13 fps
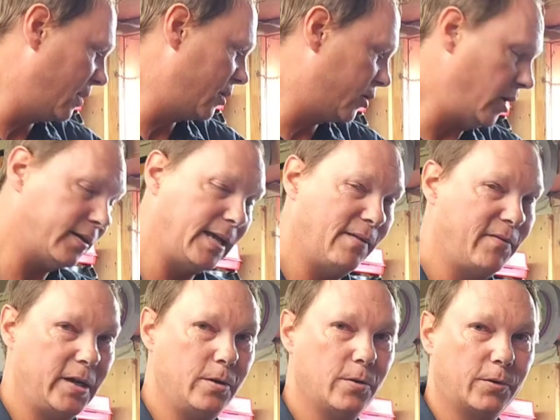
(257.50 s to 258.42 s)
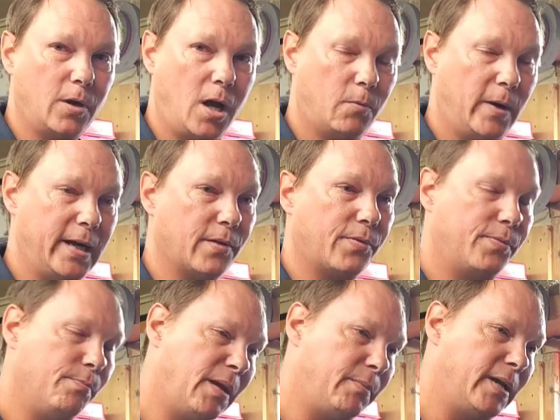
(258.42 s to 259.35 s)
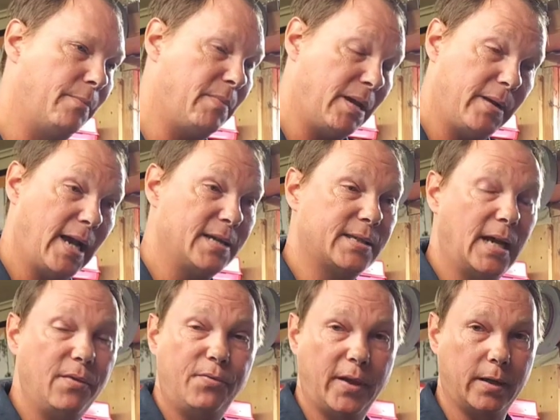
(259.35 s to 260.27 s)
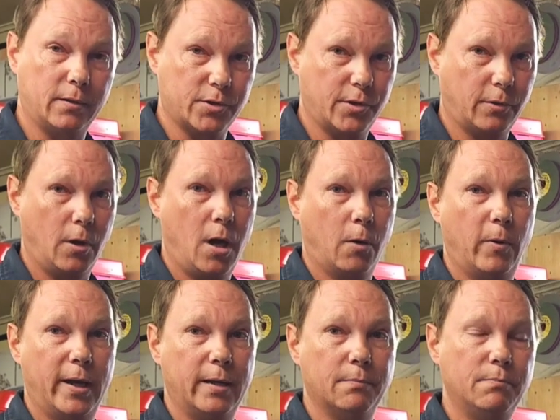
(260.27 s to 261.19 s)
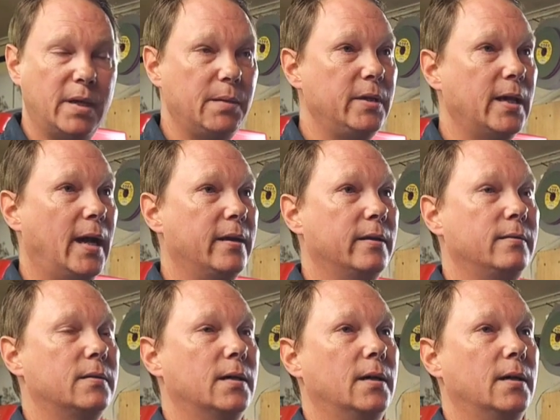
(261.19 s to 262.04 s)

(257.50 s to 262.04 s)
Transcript: took that video the wrong way. Maybe I said things the wrong way. Maybe I didn't